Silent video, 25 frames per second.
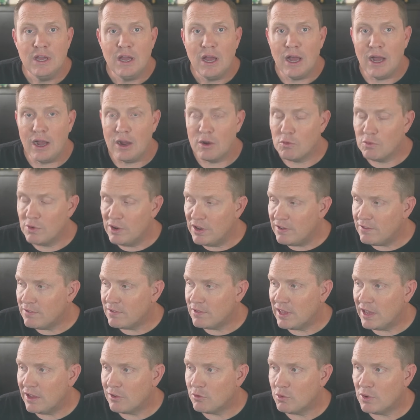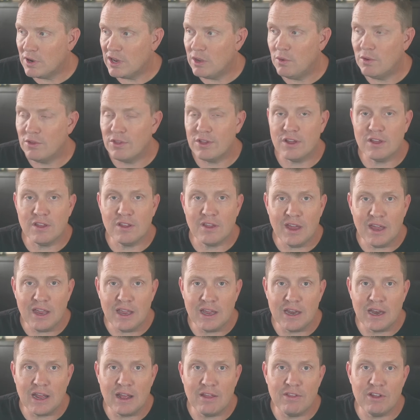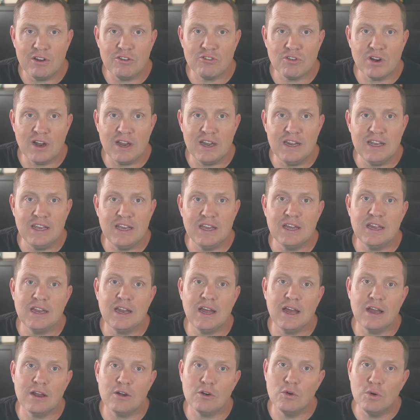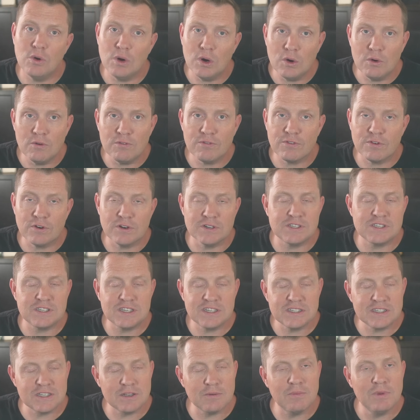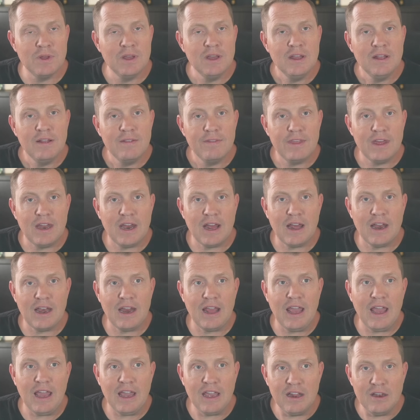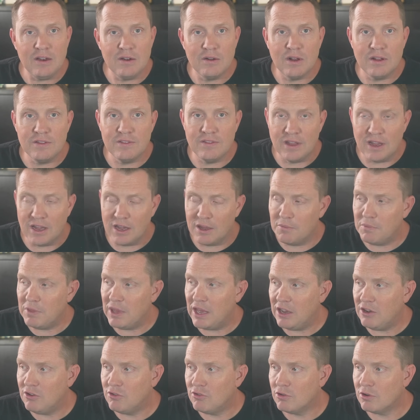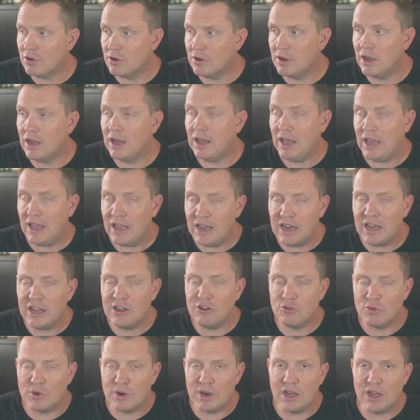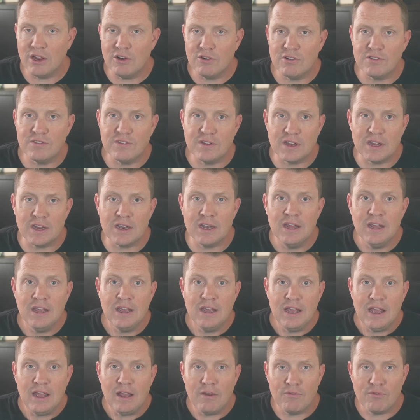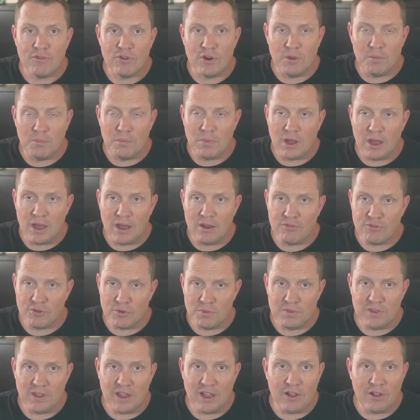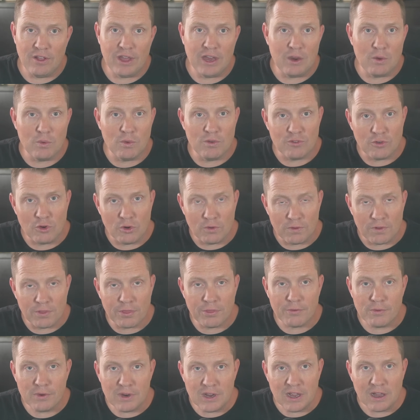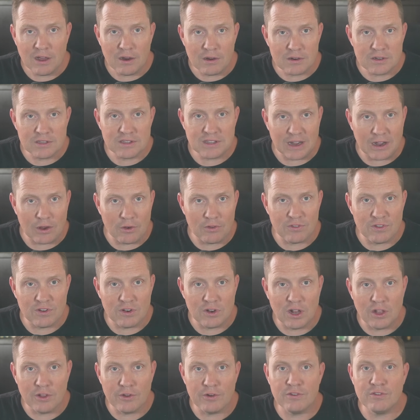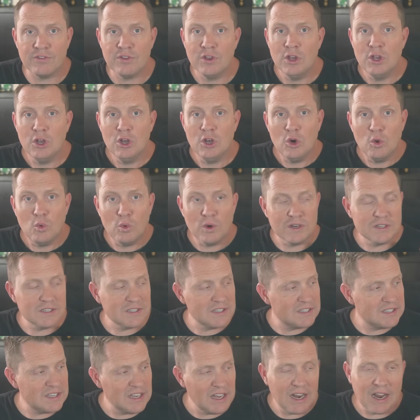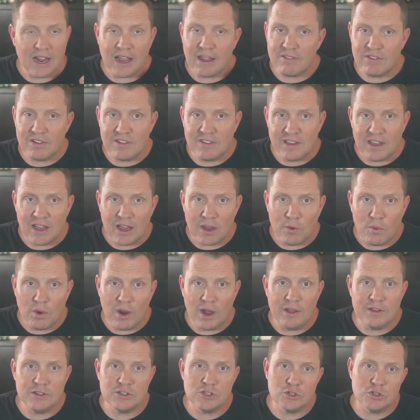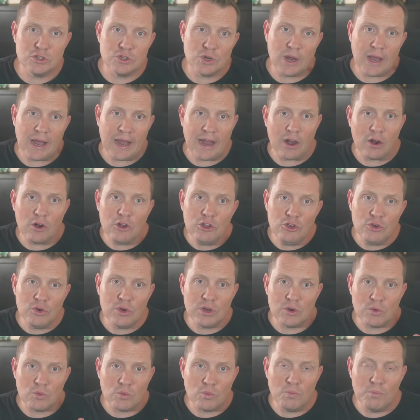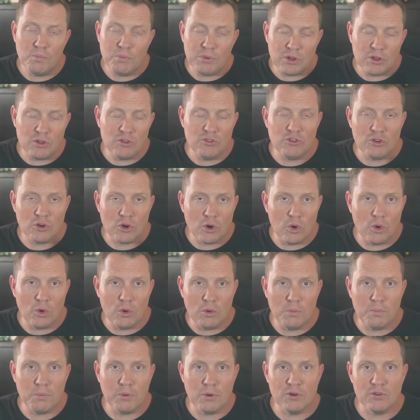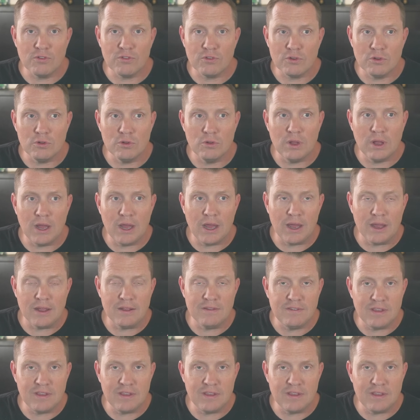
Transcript: Uh, recently, I was working with a client, and they tried to get a quote for a system that had eight um, H, uh, eight H one hundreds in it from, uh, from Dell, and it was over three hundred thousand dollars. Whereas instead, I have a D I Y that shows you how you can build your own personal uh,